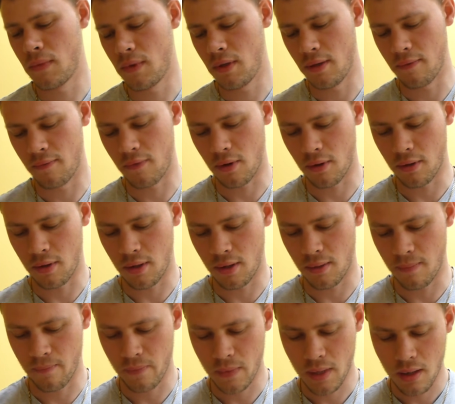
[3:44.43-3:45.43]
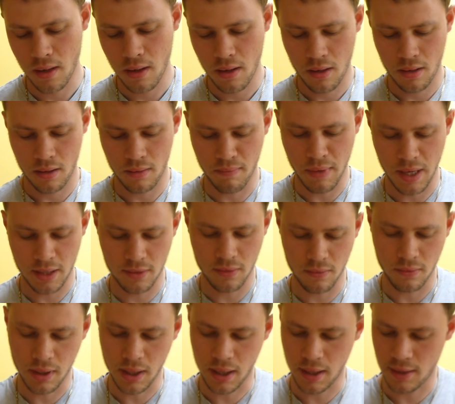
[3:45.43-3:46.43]
You've got the
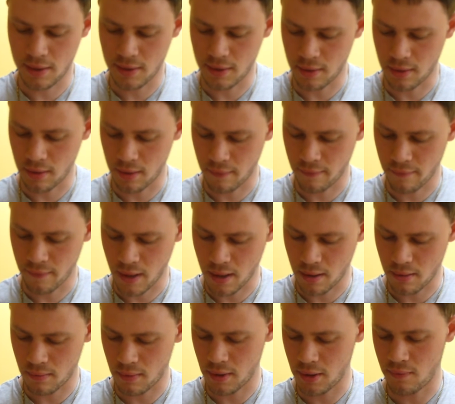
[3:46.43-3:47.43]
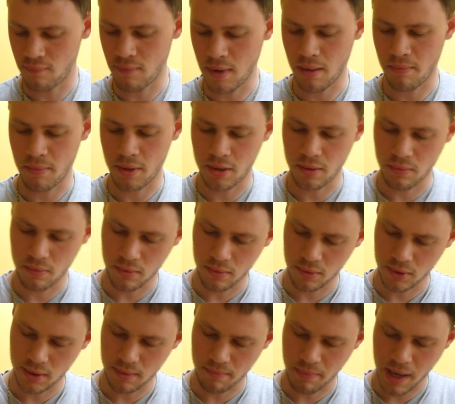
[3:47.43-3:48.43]
metal casing at the front, it's rubber
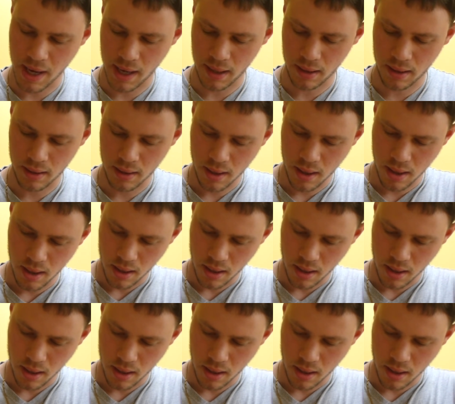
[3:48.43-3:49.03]
towards the back,